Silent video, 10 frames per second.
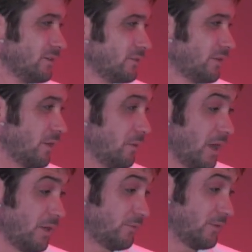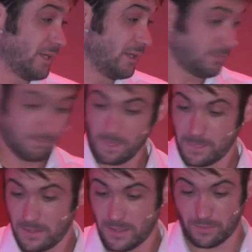So hopefully,
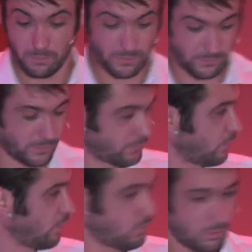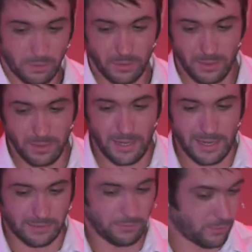with this tool
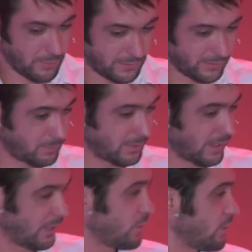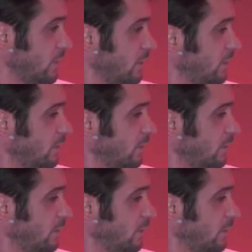and the correct application,